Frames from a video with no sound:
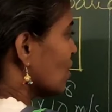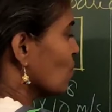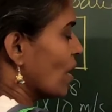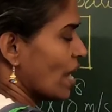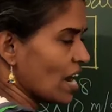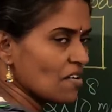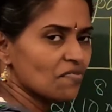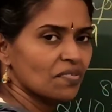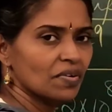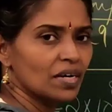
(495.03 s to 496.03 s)
you have
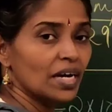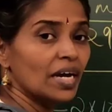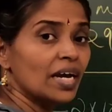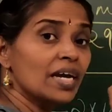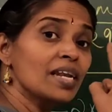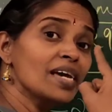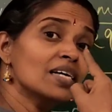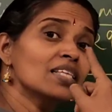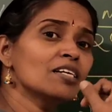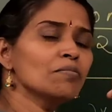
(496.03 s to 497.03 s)
any
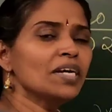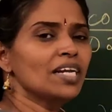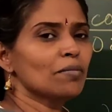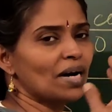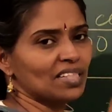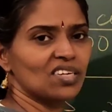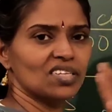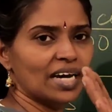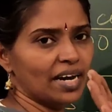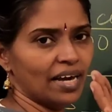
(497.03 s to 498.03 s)
other medium other
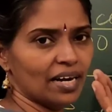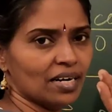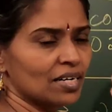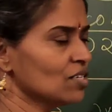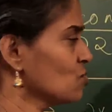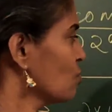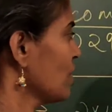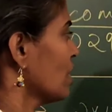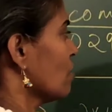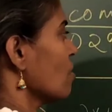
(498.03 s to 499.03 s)
than air. So
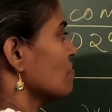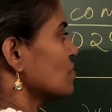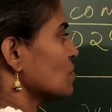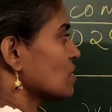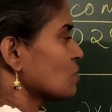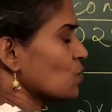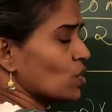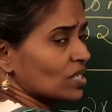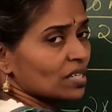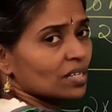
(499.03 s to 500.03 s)
here you have chosen
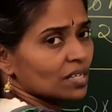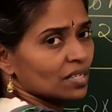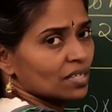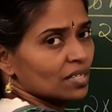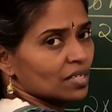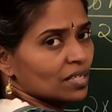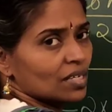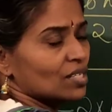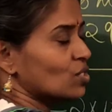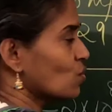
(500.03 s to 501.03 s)
water.
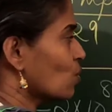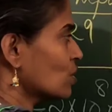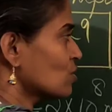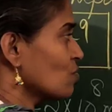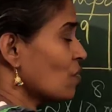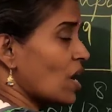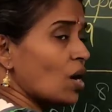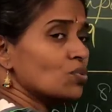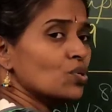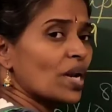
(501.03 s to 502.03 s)
So
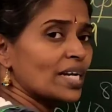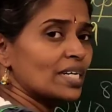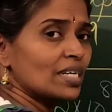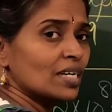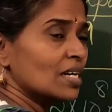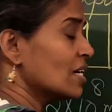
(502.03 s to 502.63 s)
how to write it?